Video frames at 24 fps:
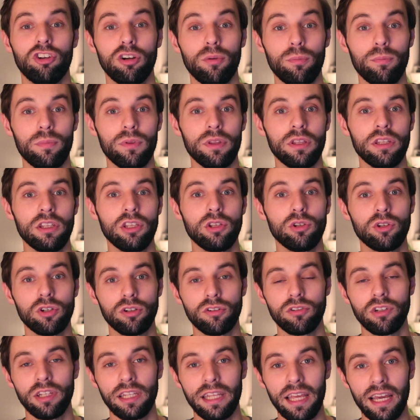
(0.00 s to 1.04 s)
job that you
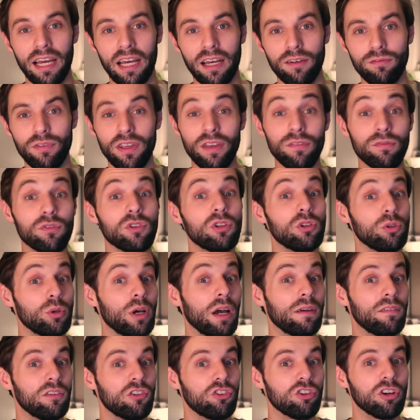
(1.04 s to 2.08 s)
currently have, if you do
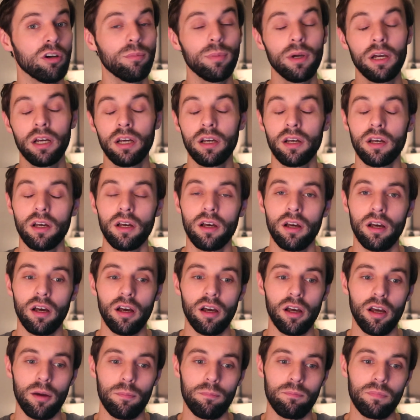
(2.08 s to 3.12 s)
have a job,
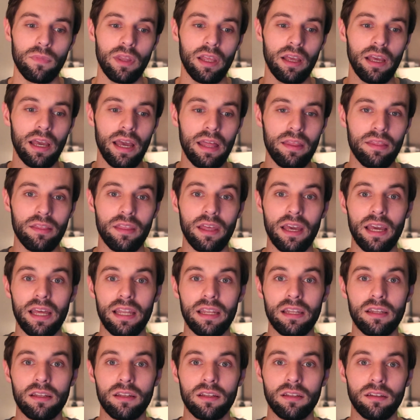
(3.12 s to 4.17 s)
and
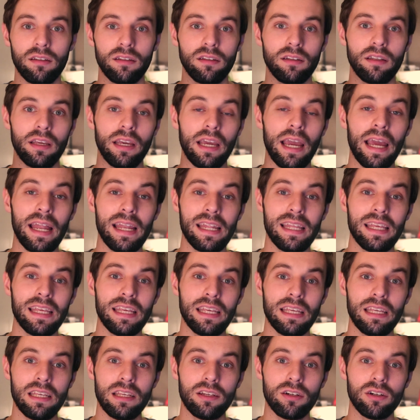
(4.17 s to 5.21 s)
then
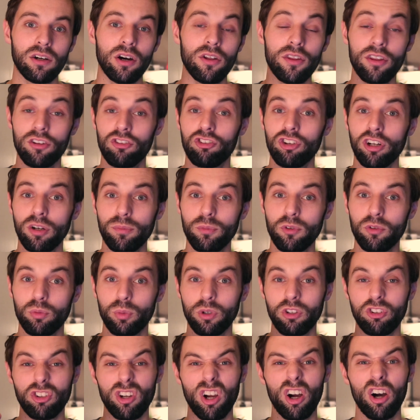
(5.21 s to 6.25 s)
any other jobs
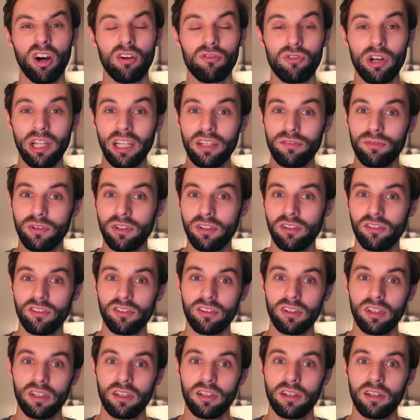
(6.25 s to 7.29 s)
which are
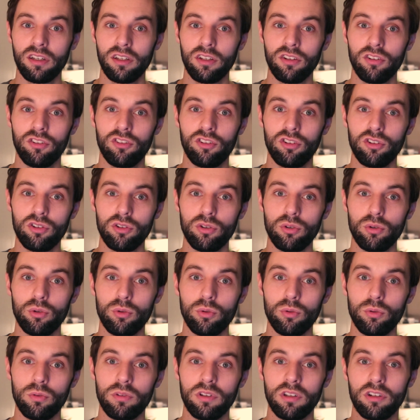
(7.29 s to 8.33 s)
relevant
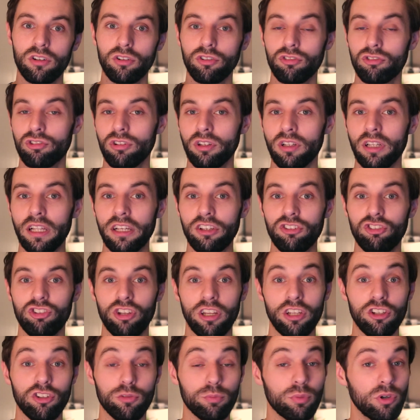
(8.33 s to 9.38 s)
to the cultural
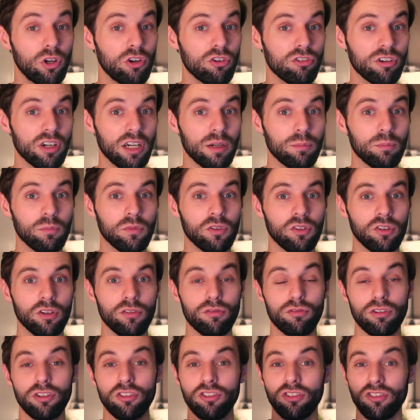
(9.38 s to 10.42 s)
exchange program. So
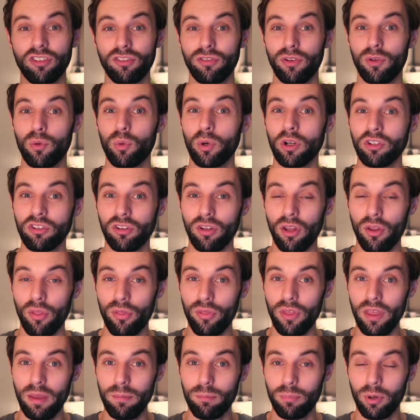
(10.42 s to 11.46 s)
for instance, if you worked in a
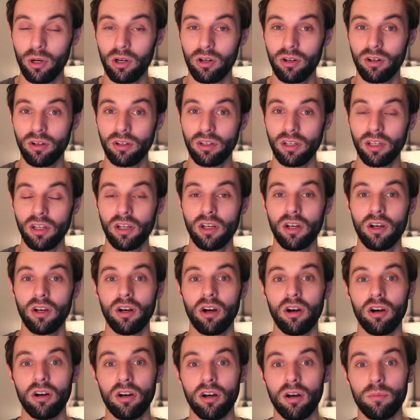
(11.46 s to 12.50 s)
theme park,
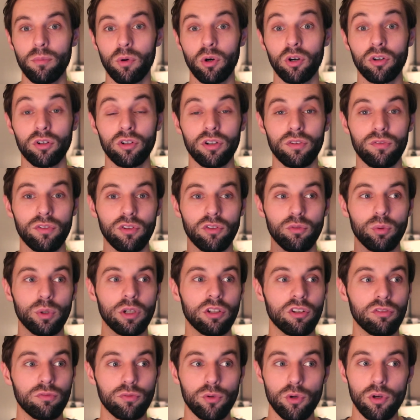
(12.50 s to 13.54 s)
or if you've
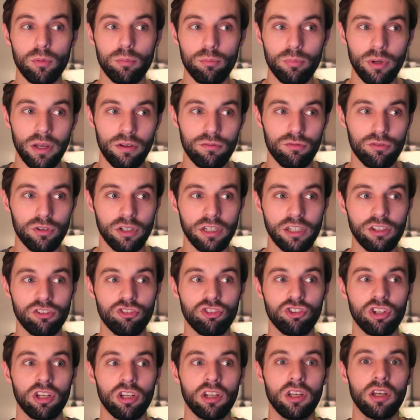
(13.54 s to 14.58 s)
worked food and
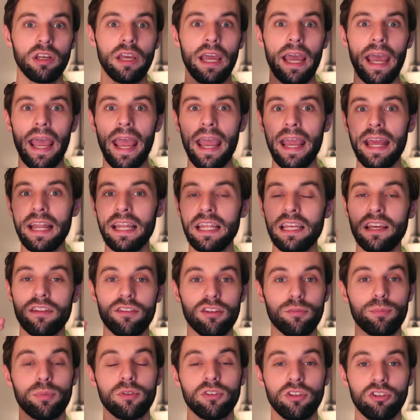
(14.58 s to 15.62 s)
beverage, any of
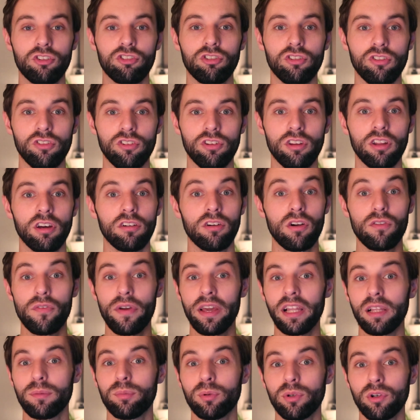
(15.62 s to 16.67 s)
the positions that are
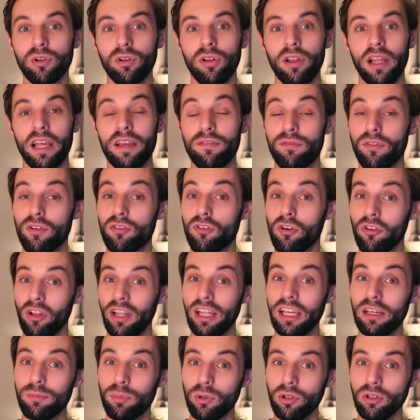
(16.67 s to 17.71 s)
available, if they're
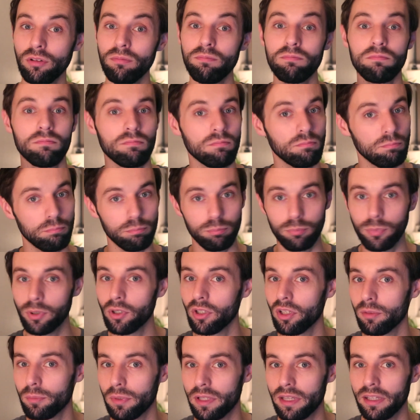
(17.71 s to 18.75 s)
relatable,
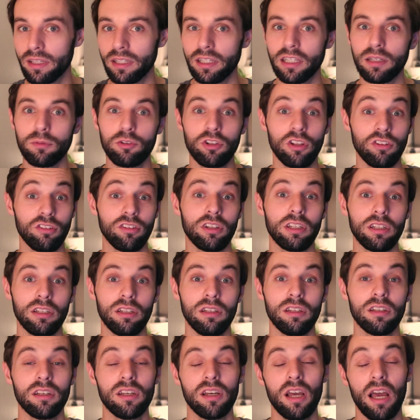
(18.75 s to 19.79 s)
put them in there.
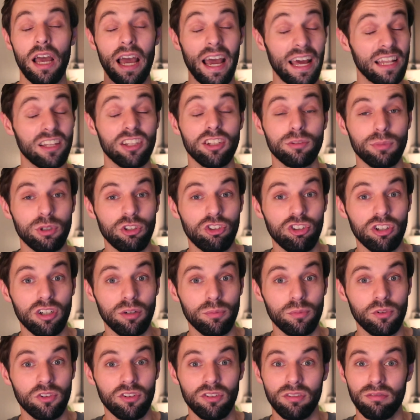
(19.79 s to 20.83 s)
Disney and Yummy
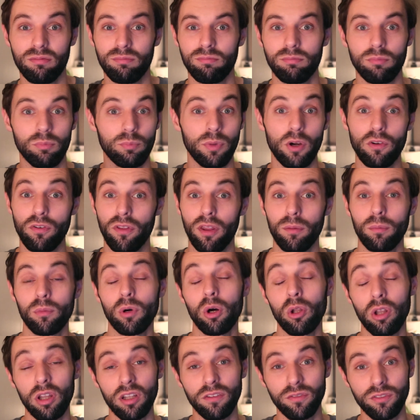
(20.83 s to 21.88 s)
Jobs, both of them
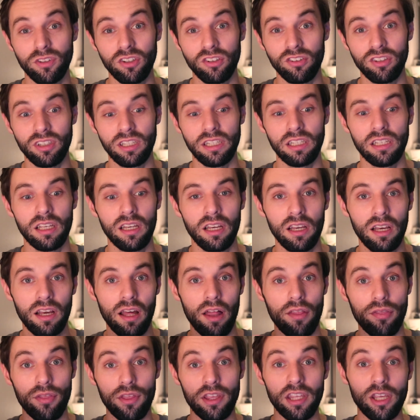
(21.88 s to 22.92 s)
will love to see
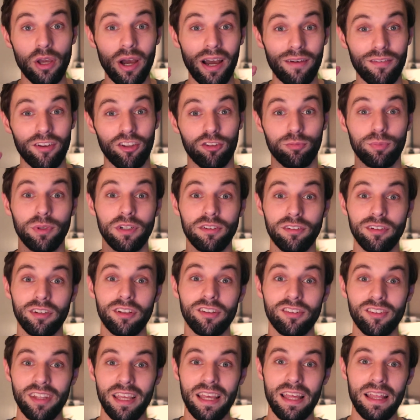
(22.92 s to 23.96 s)
that you have
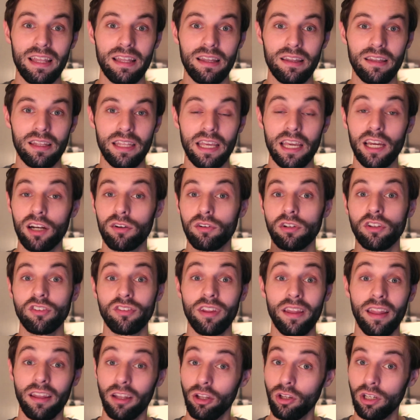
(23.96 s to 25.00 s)
experience in the areas
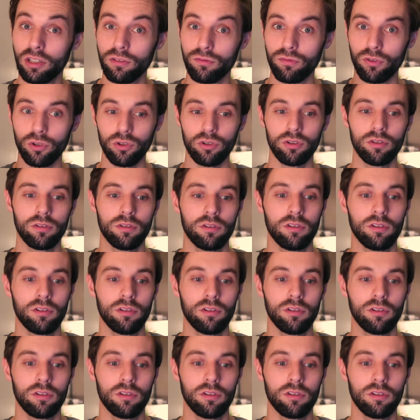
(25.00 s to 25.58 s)
that they're looking for.